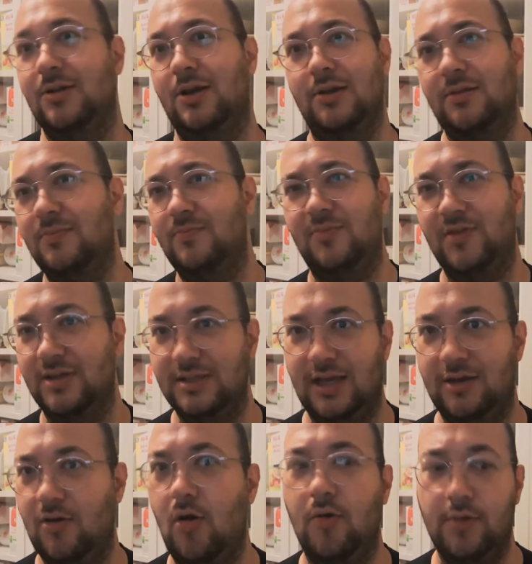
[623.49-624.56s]
like things
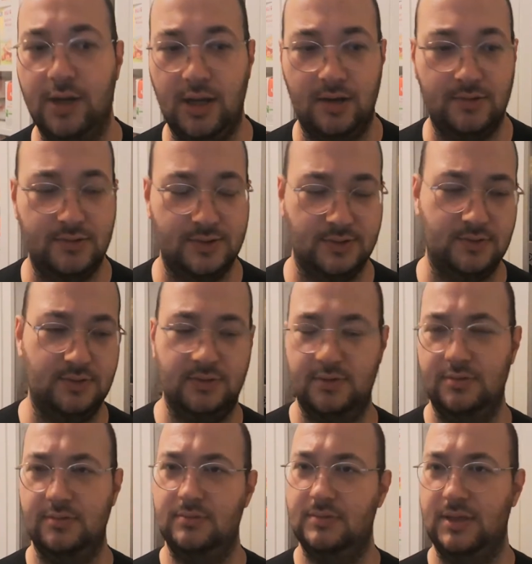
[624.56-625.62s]
like Oreos
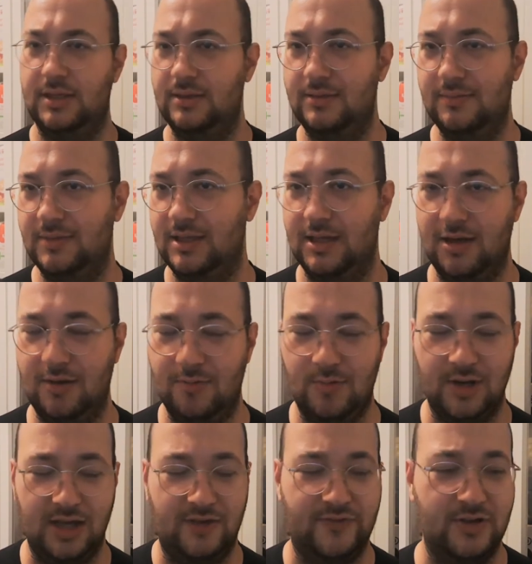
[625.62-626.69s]
or like, you know,
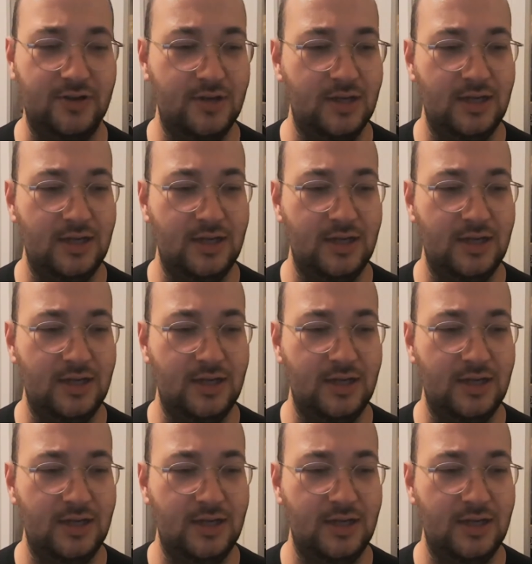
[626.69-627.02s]
whatever.